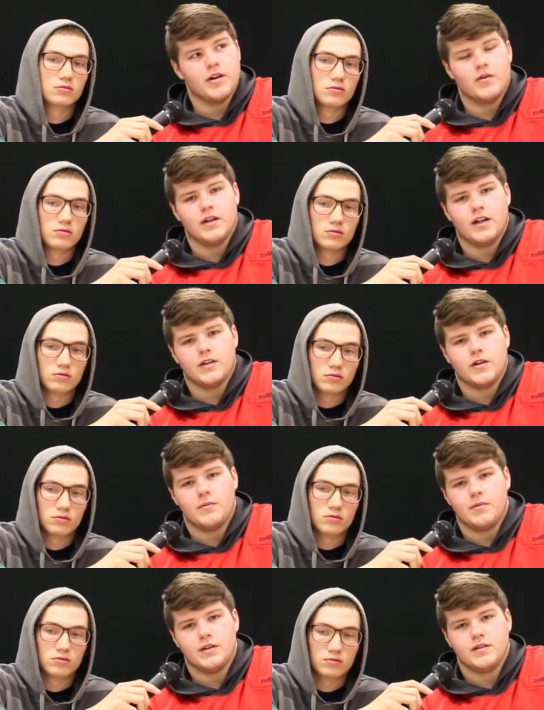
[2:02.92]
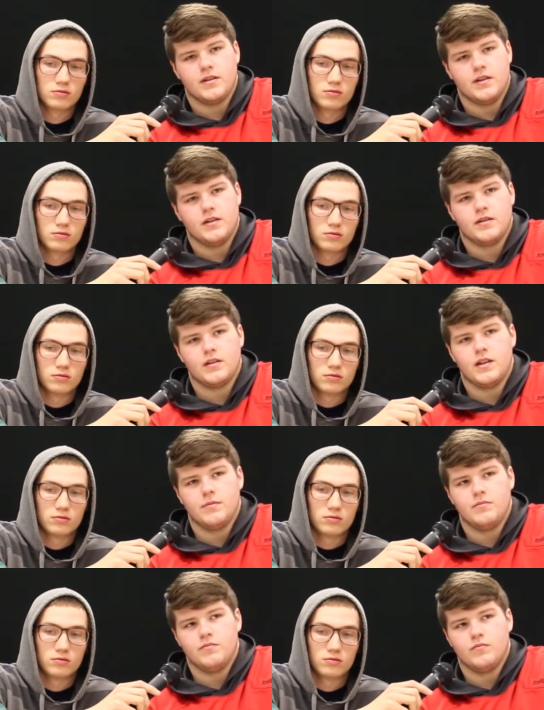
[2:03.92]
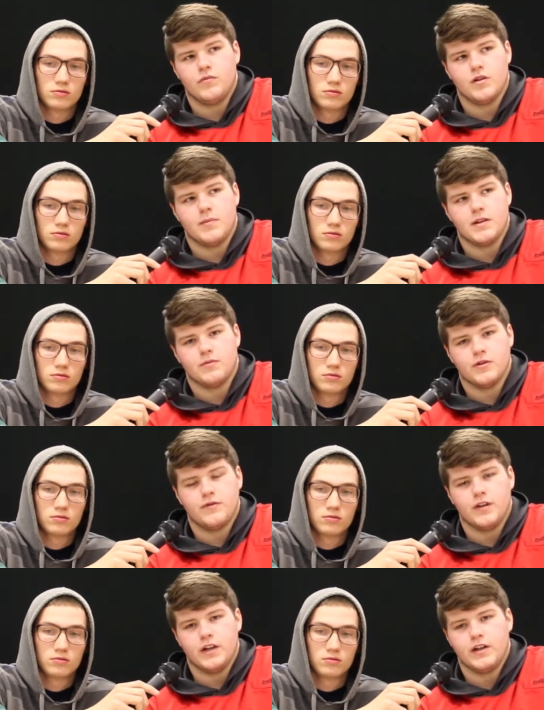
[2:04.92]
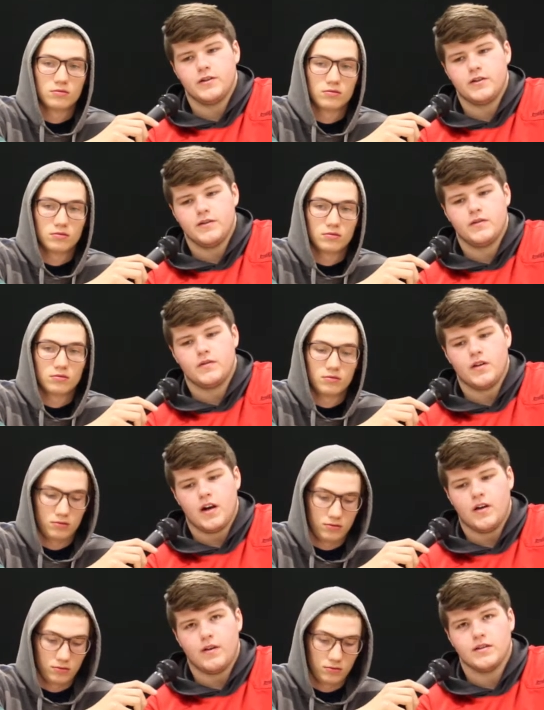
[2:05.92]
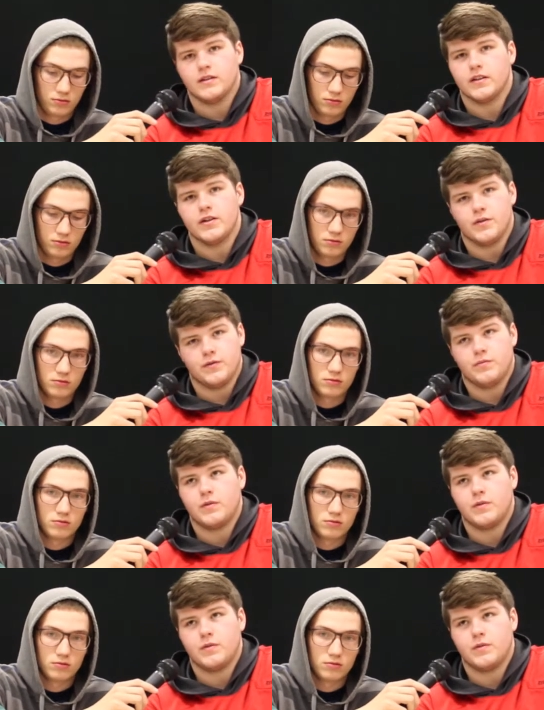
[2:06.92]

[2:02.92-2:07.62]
Speaker 1: going and I try my best to keep with my sports affiliations. Uh, wrestling this year was